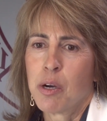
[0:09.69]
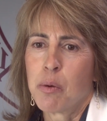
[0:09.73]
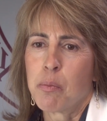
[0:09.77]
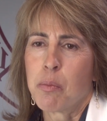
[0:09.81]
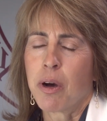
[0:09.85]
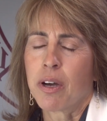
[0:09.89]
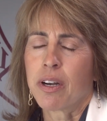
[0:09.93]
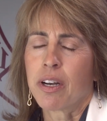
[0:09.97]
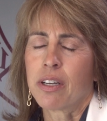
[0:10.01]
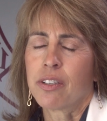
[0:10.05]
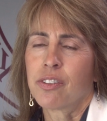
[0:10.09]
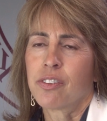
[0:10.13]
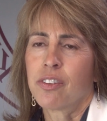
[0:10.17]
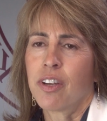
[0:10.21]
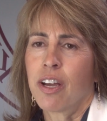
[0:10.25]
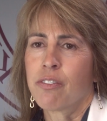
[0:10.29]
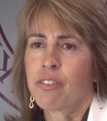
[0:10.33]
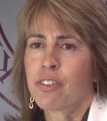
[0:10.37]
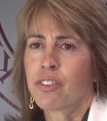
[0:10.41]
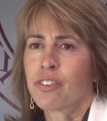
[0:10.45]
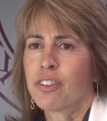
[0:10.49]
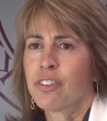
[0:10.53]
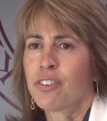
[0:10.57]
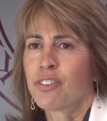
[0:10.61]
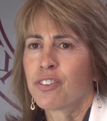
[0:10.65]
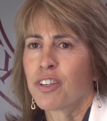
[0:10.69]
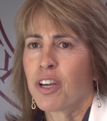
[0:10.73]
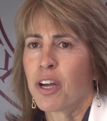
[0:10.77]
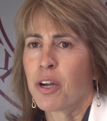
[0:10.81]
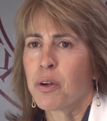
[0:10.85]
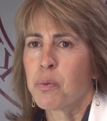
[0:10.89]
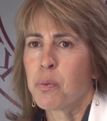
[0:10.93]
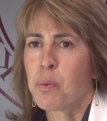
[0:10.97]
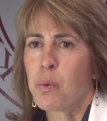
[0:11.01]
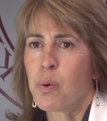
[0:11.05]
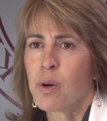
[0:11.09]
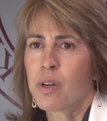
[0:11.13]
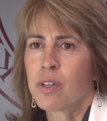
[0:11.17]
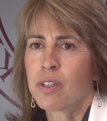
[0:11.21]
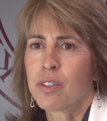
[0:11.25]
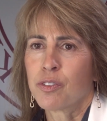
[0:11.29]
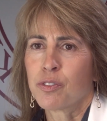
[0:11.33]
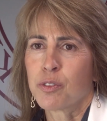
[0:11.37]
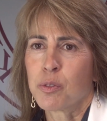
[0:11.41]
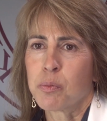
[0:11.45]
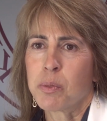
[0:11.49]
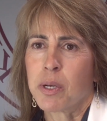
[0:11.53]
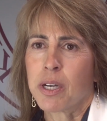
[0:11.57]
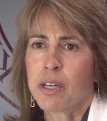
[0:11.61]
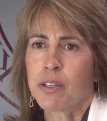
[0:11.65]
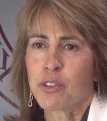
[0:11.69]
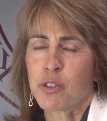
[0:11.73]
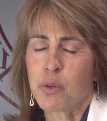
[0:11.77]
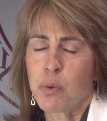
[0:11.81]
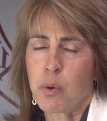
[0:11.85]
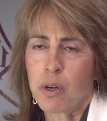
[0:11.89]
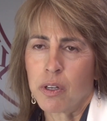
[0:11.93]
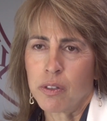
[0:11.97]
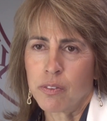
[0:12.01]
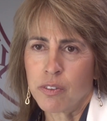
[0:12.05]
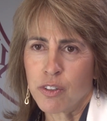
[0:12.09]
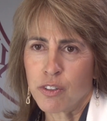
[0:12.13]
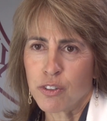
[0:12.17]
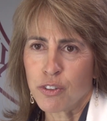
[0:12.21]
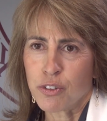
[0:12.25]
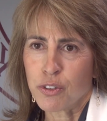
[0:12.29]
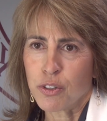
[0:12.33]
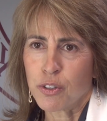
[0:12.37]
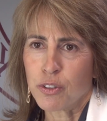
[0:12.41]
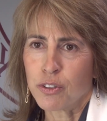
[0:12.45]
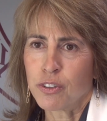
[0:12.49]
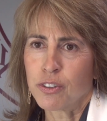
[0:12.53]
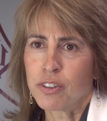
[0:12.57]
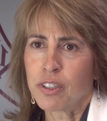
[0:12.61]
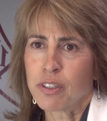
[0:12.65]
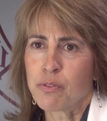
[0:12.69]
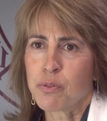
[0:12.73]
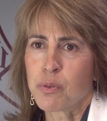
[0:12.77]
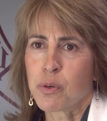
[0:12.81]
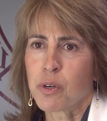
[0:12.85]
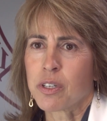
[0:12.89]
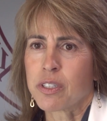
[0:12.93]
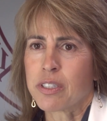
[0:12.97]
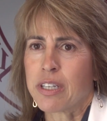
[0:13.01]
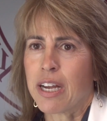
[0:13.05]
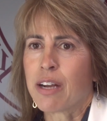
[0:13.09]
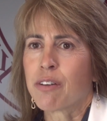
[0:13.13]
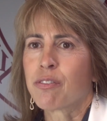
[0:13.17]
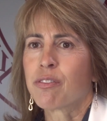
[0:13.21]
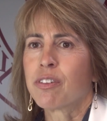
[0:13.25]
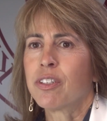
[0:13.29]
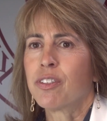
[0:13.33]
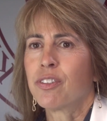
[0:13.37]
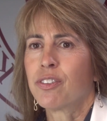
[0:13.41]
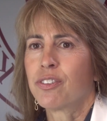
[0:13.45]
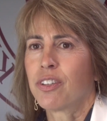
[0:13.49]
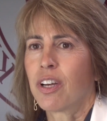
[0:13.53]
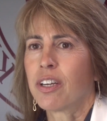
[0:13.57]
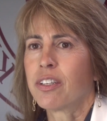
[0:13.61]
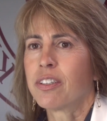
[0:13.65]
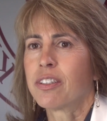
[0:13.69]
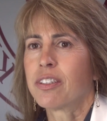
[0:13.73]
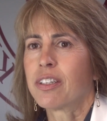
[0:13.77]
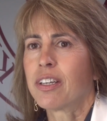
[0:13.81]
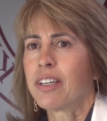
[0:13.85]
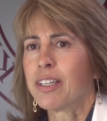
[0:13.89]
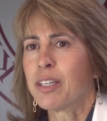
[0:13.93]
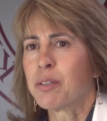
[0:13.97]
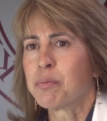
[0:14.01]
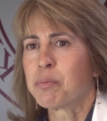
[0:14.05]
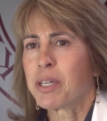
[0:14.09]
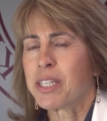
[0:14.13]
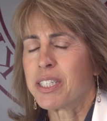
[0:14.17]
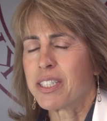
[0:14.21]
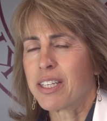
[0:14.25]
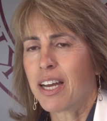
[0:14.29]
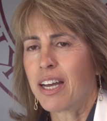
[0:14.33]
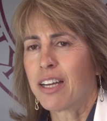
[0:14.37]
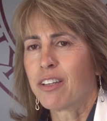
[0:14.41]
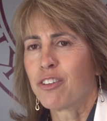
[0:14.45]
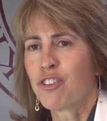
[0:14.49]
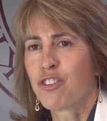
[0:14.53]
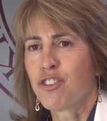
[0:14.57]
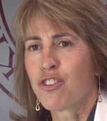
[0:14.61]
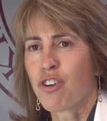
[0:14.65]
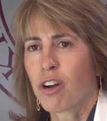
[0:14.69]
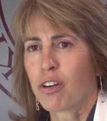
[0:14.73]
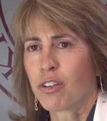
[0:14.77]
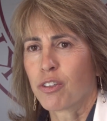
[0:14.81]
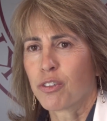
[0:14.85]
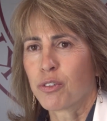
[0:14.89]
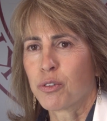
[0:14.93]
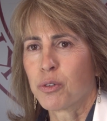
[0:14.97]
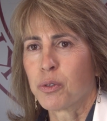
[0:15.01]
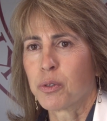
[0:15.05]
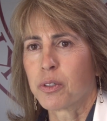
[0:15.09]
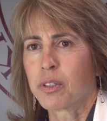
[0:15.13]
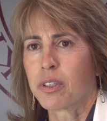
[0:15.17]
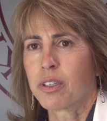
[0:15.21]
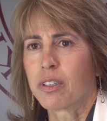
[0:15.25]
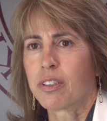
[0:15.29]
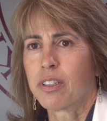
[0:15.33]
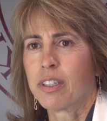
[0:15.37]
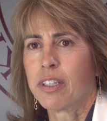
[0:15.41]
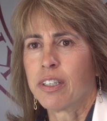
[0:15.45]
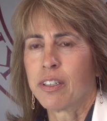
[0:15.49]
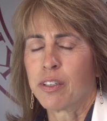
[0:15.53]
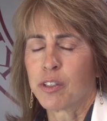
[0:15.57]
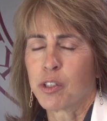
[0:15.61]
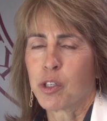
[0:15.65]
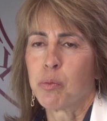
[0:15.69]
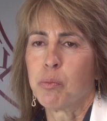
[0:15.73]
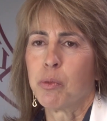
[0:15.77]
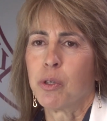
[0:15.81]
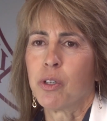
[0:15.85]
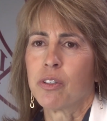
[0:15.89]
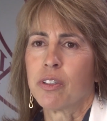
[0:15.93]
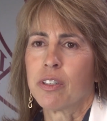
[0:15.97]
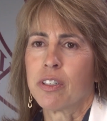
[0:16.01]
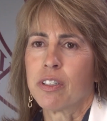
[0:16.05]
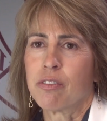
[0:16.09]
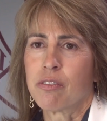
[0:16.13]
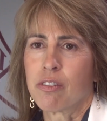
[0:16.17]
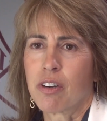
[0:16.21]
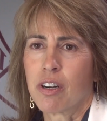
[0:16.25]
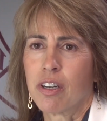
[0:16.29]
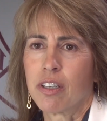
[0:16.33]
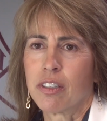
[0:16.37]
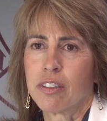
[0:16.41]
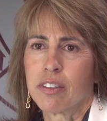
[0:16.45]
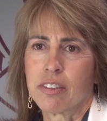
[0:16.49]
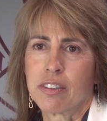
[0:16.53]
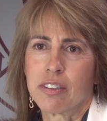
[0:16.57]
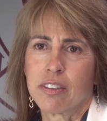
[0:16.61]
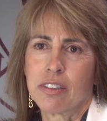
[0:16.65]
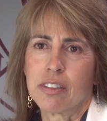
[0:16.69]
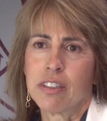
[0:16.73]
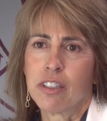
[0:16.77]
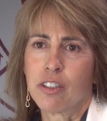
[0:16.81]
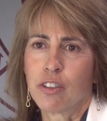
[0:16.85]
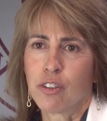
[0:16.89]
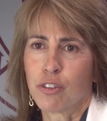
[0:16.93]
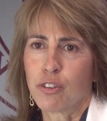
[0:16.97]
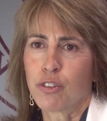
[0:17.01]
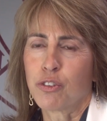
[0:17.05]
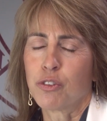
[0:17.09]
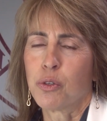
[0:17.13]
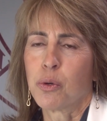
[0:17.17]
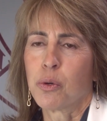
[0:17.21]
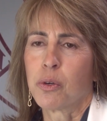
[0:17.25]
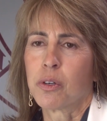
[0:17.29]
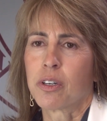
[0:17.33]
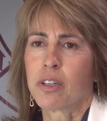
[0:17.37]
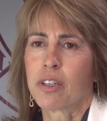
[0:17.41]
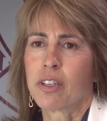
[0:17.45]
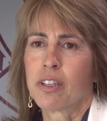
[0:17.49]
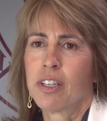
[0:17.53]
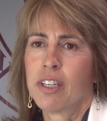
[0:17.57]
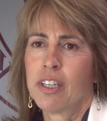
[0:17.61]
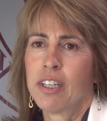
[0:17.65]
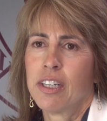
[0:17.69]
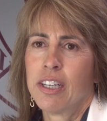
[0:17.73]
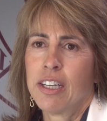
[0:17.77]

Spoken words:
But it's ever since I was about 12 years old, I've worked every Sunday in my dad's drugstore in a community-run little store.